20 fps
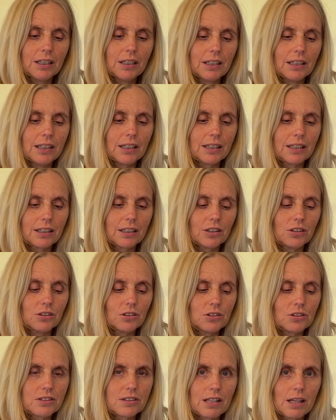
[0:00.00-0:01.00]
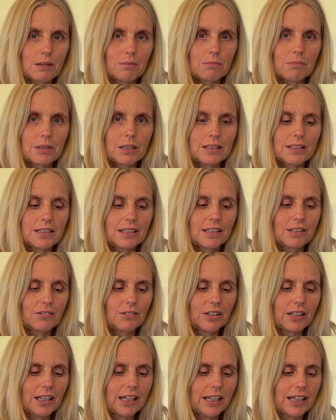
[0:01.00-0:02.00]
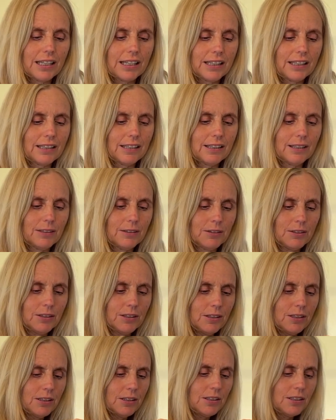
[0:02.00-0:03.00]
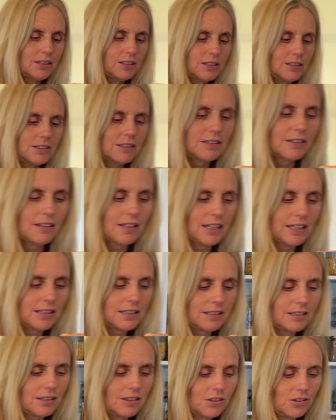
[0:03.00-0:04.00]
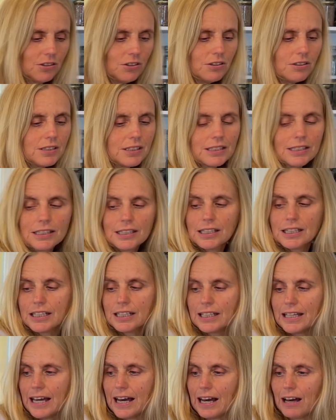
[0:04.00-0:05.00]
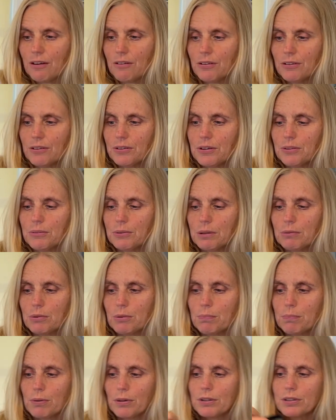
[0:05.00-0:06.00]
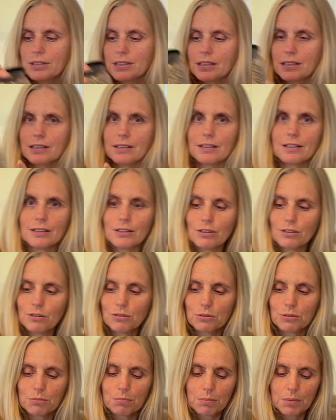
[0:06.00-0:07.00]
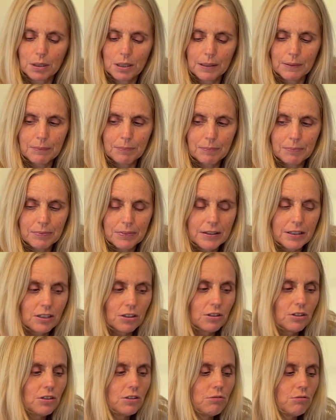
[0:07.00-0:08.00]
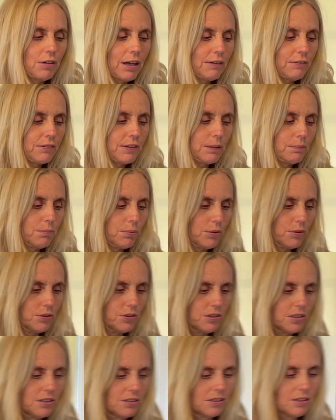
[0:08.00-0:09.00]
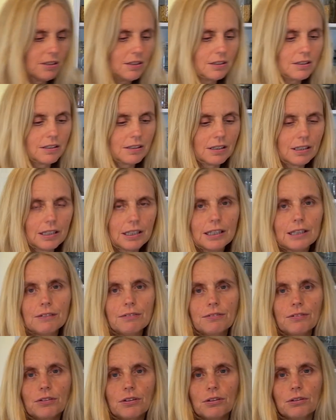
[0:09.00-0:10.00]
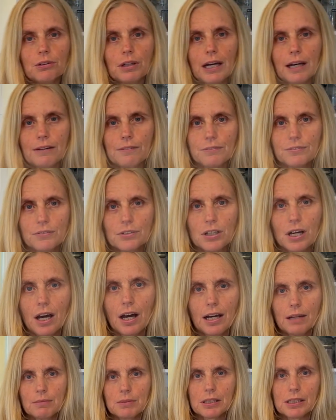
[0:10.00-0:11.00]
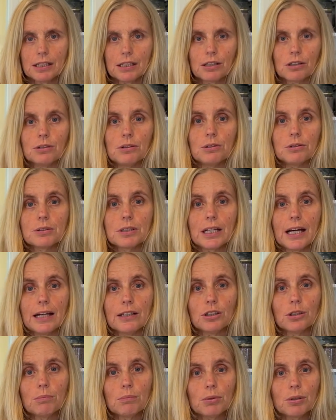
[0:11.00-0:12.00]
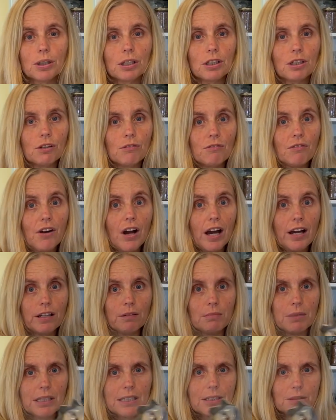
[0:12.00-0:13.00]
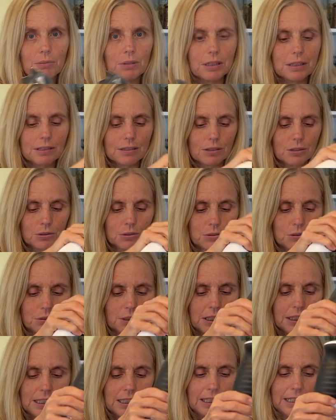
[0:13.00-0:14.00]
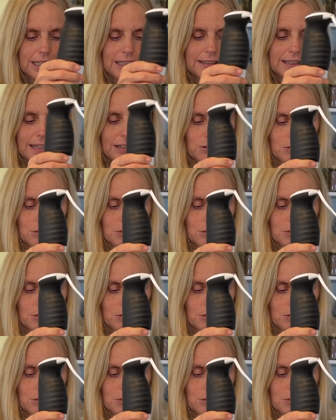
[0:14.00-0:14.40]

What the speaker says: and I can use them instead of garlic. So that's those. And now we will process the soup. You could roughly process it. If you have time to let it cool down, you can put it in your Vitamix when it's cool, and that will